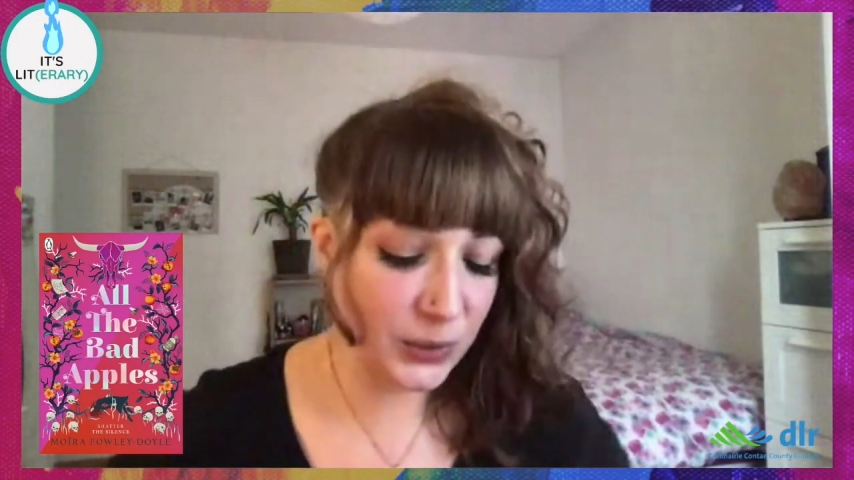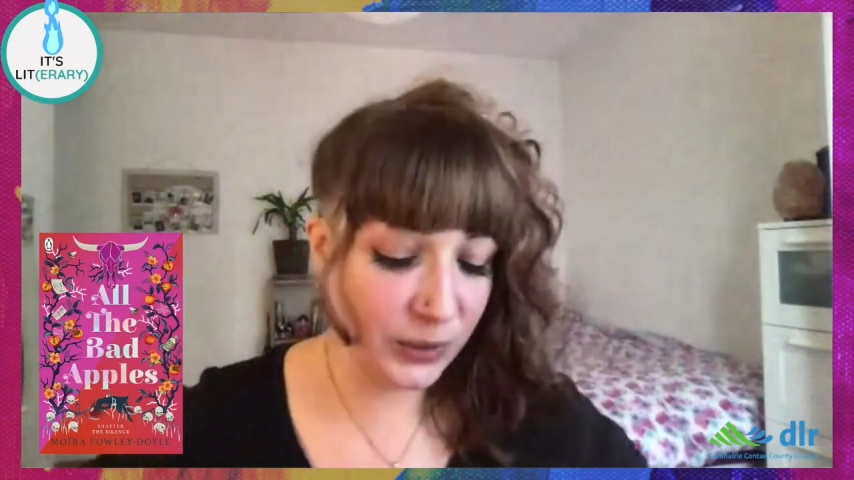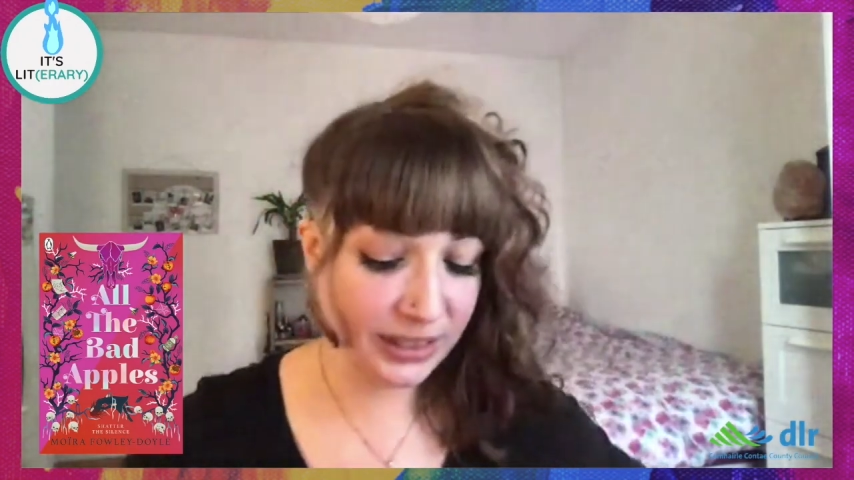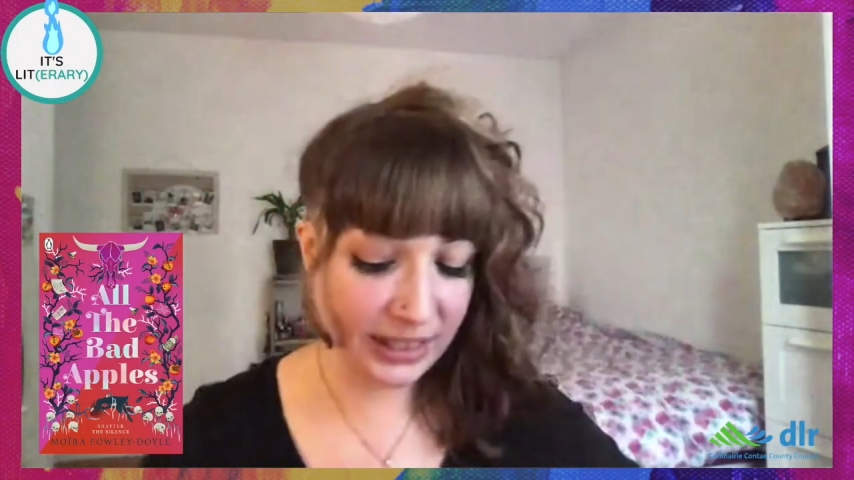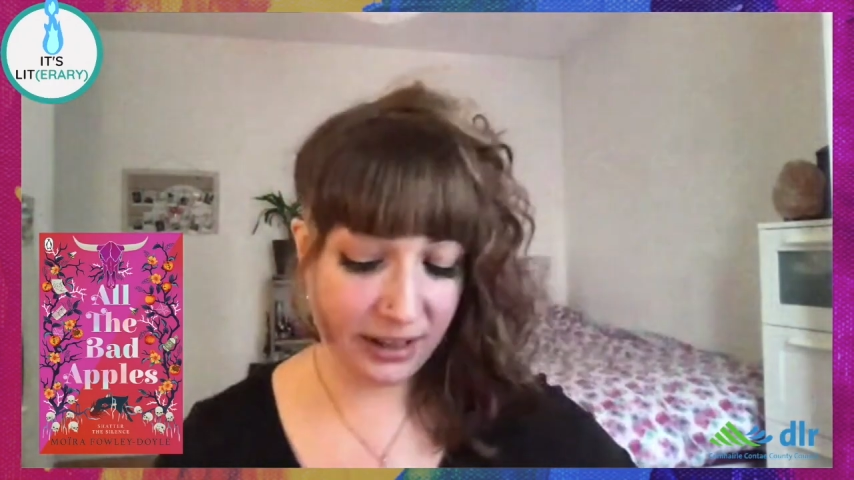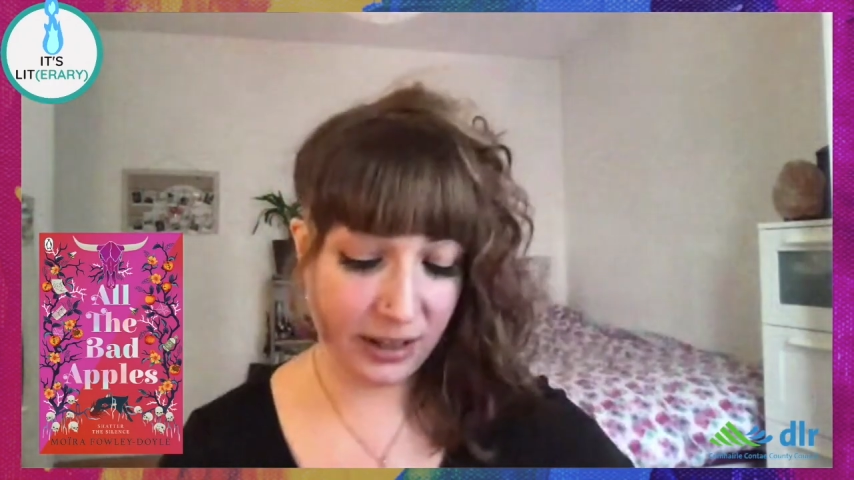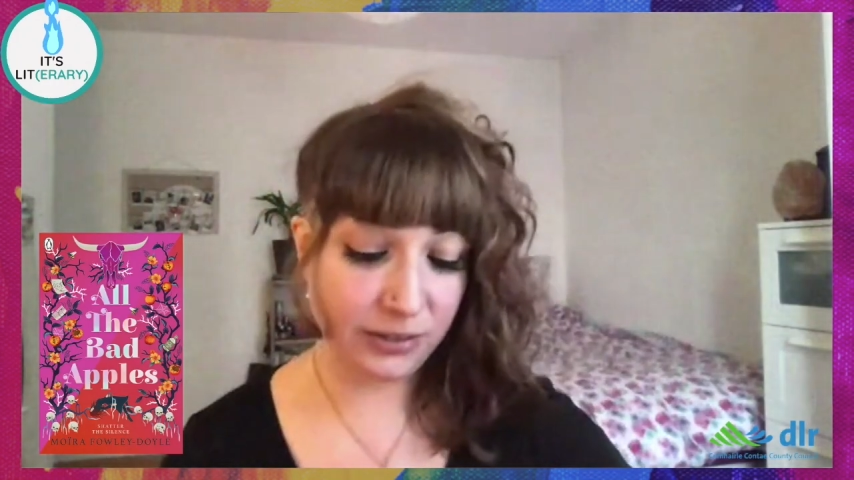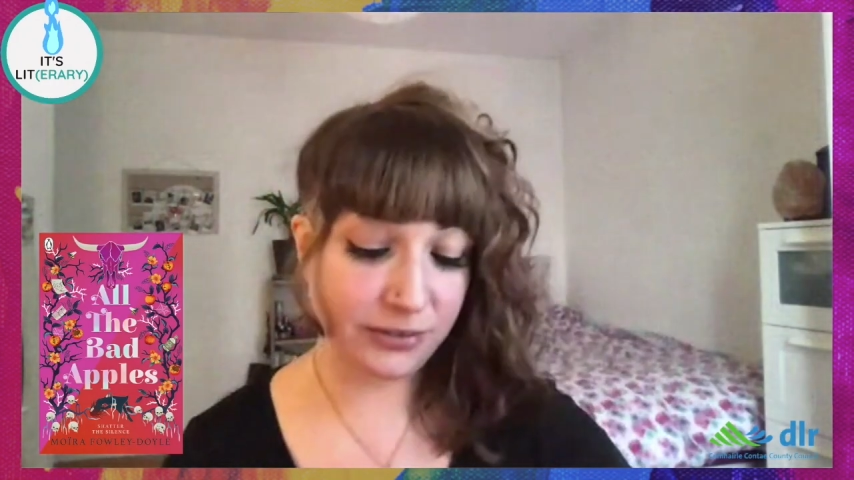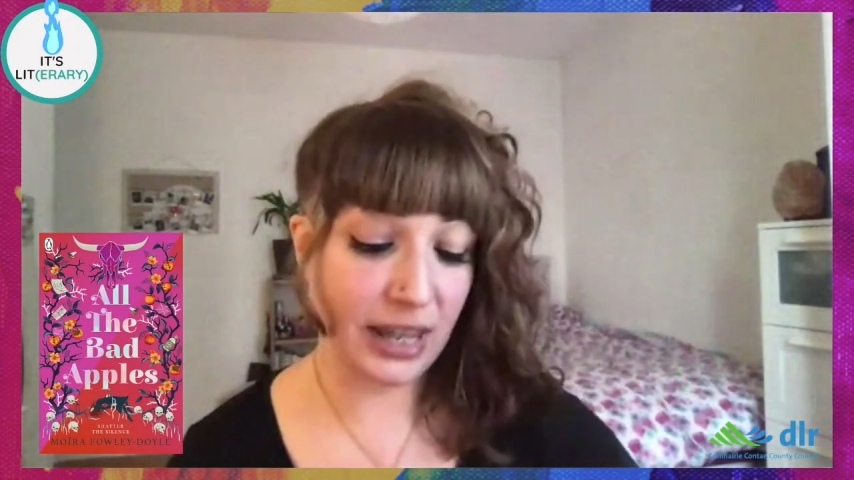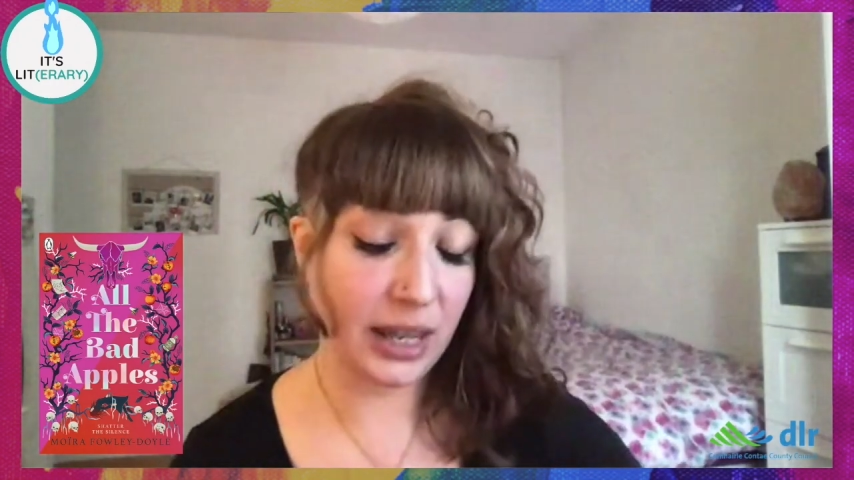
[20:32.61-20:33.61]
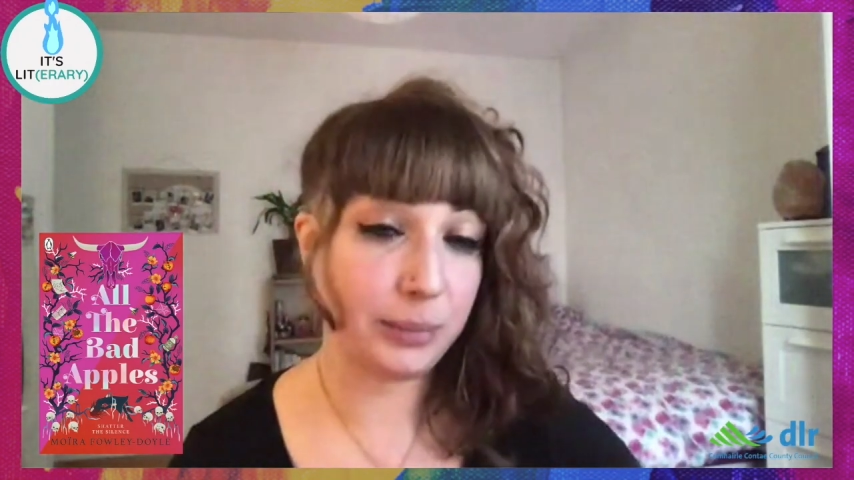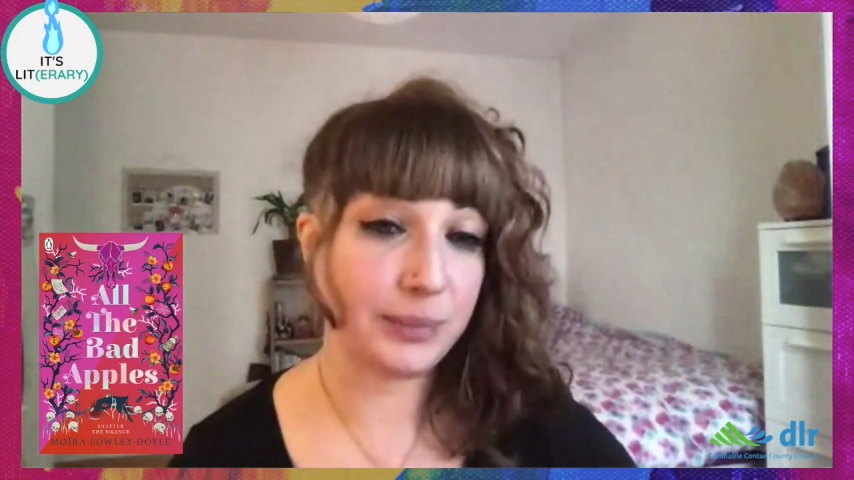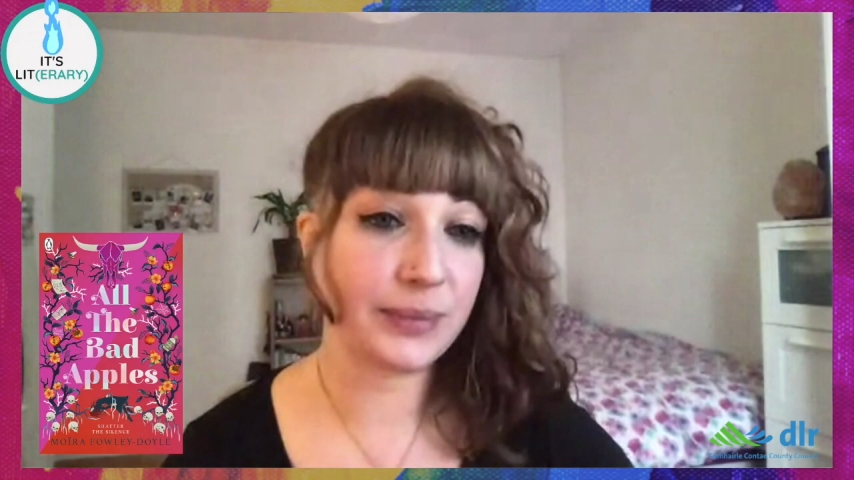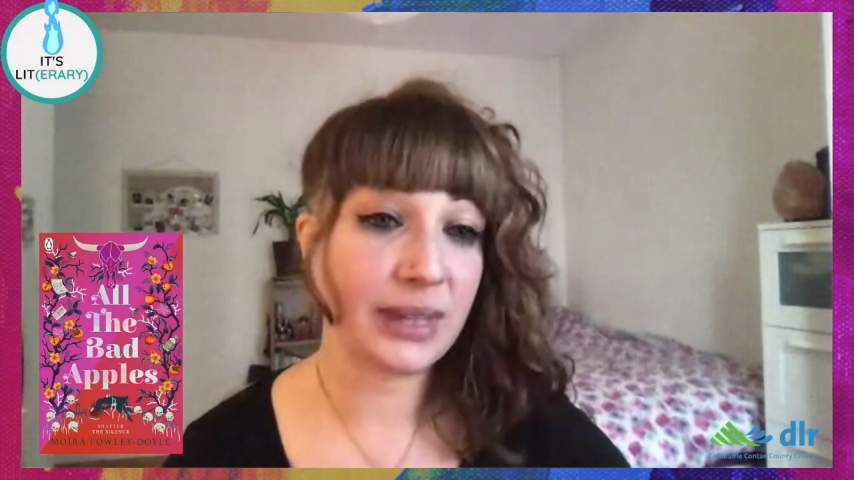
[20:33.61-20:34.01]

story of